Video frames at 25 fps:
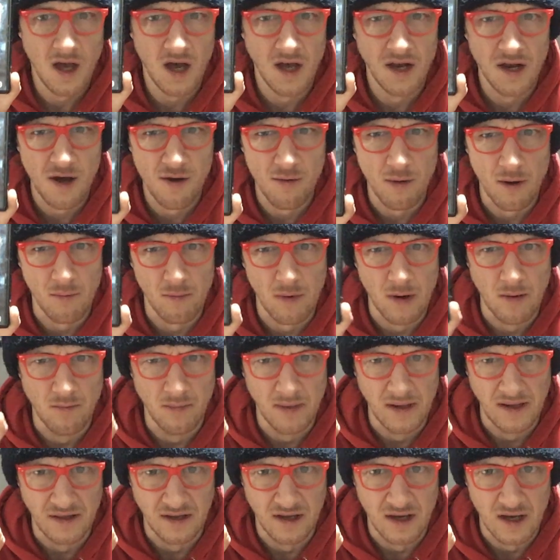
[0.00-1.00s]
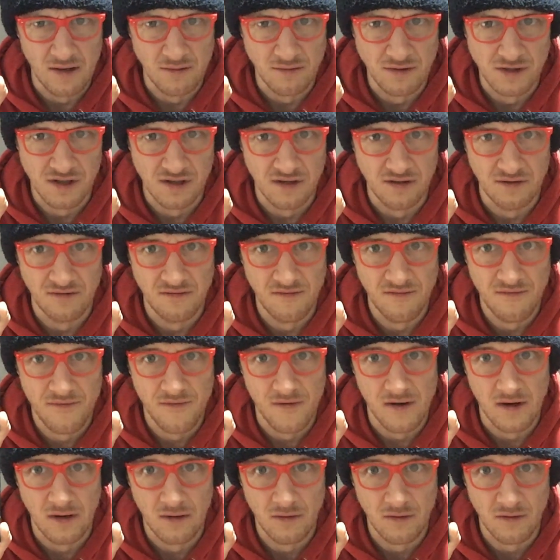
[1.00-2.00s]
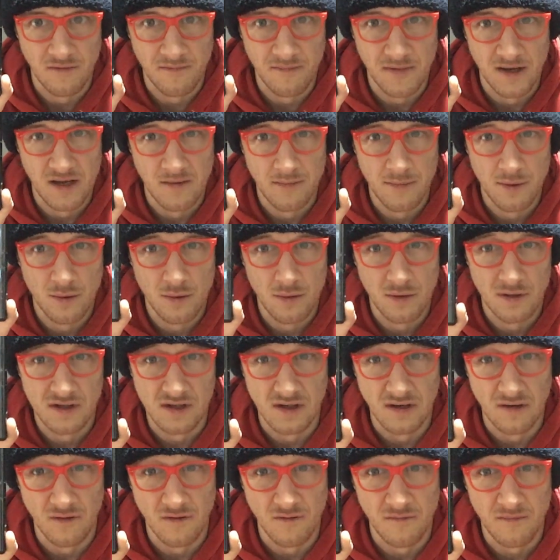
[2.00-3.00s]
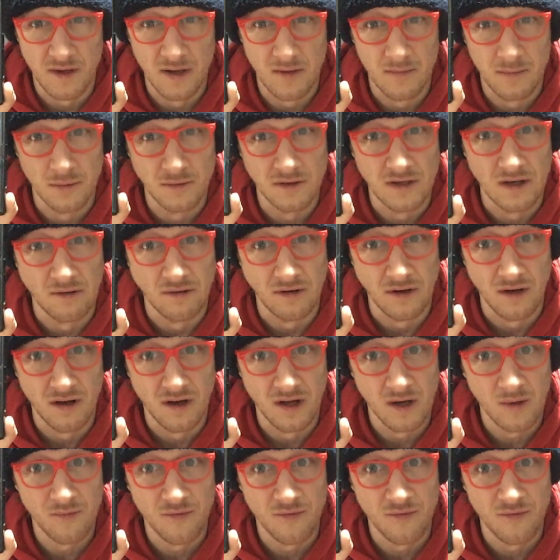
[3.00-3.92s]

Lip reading: I know it won't be the go-to for a lot of people because a lot of people don't like